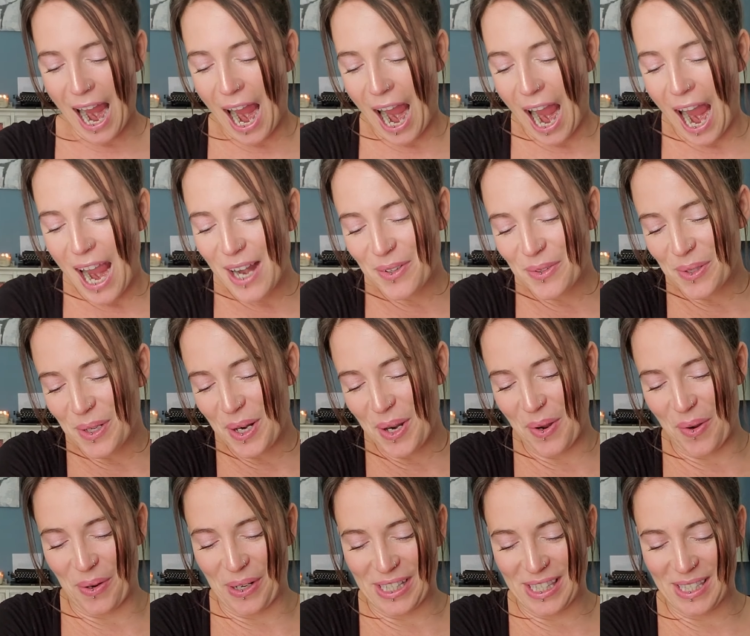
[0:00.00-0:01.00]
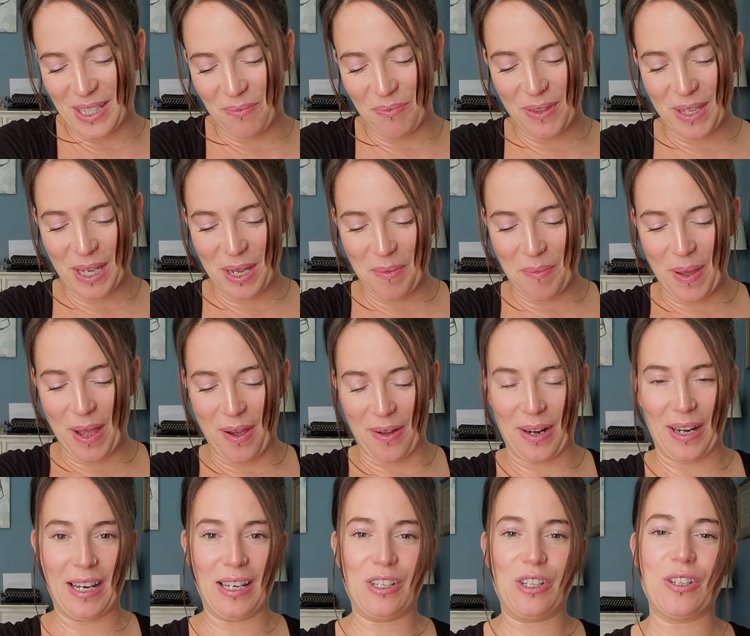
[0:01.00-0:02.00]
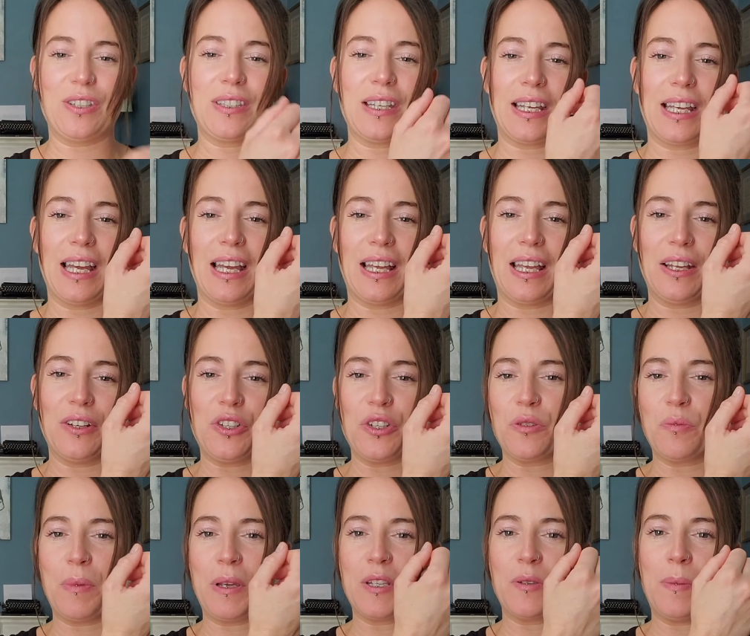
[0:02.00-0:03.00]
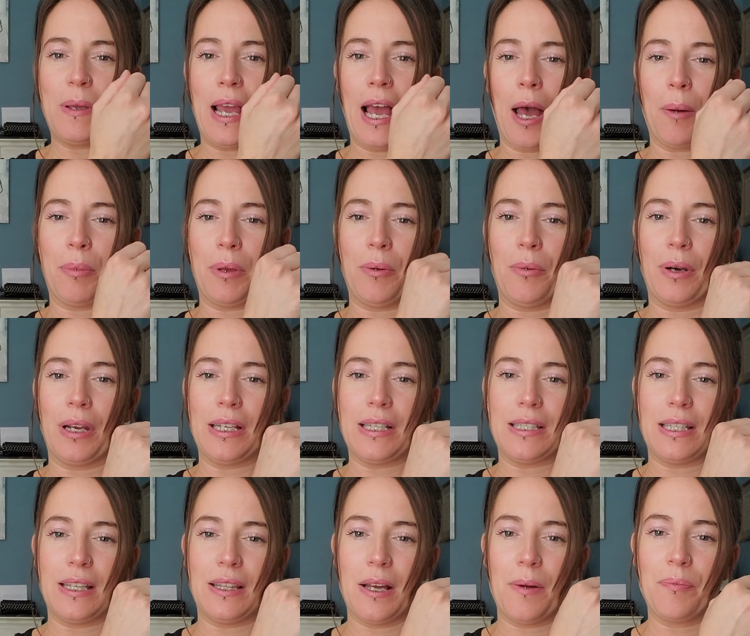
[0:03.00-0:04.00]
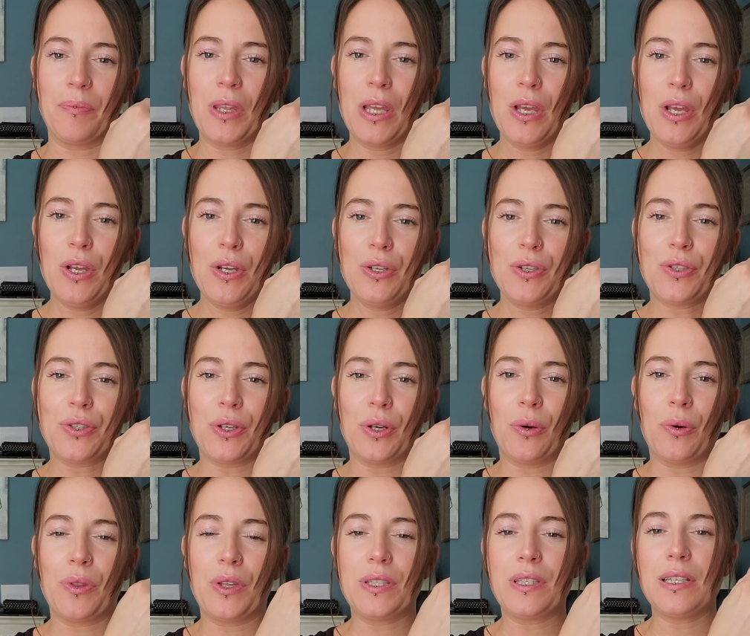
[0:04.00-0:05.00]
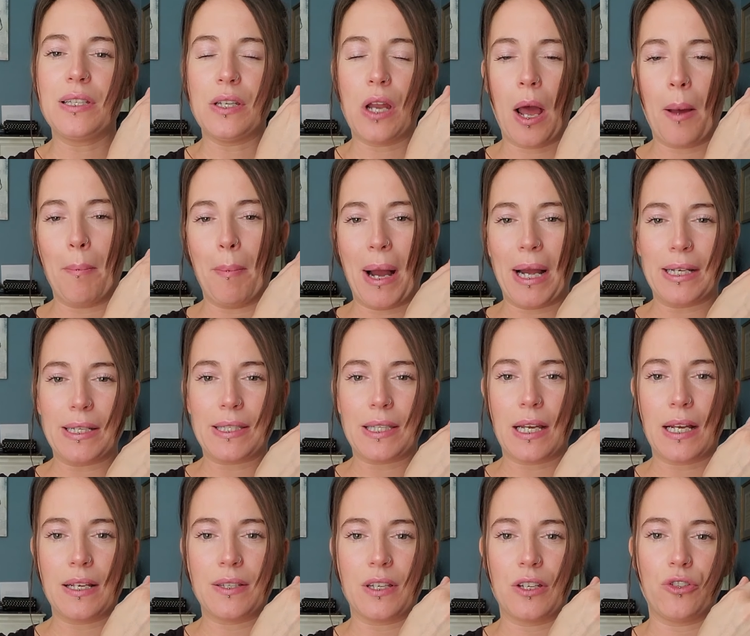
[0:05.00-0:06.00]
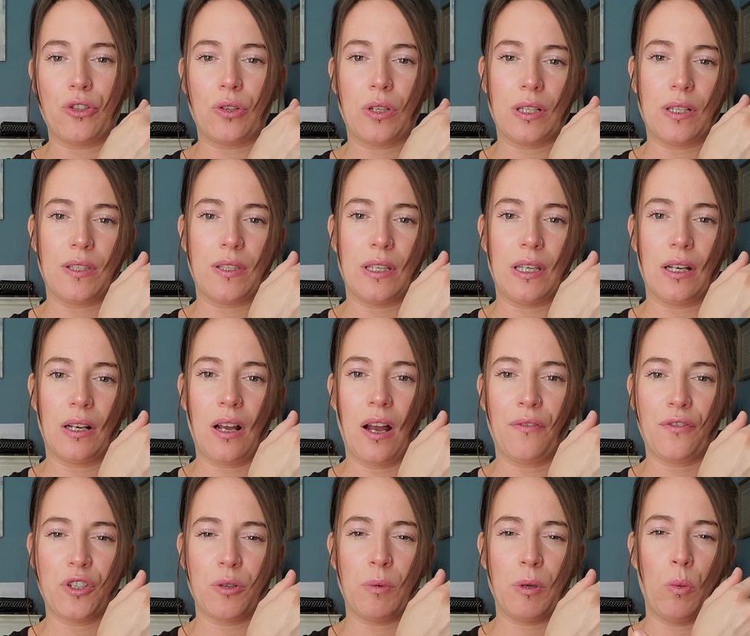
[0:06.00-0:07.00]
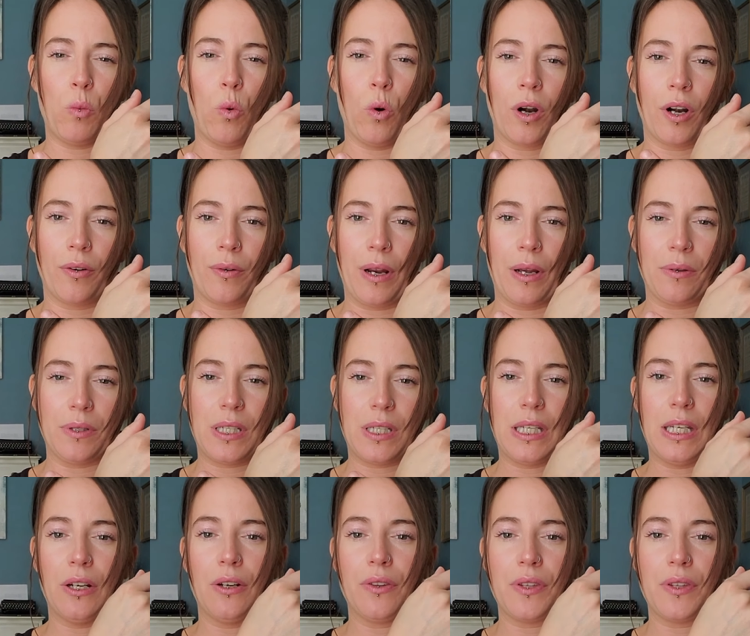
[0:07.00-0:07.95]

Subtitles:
I don't know. It's something about it. It just like it just makes me happy when I see them. So this is not my size. As you can see, a cuff should be worn around here.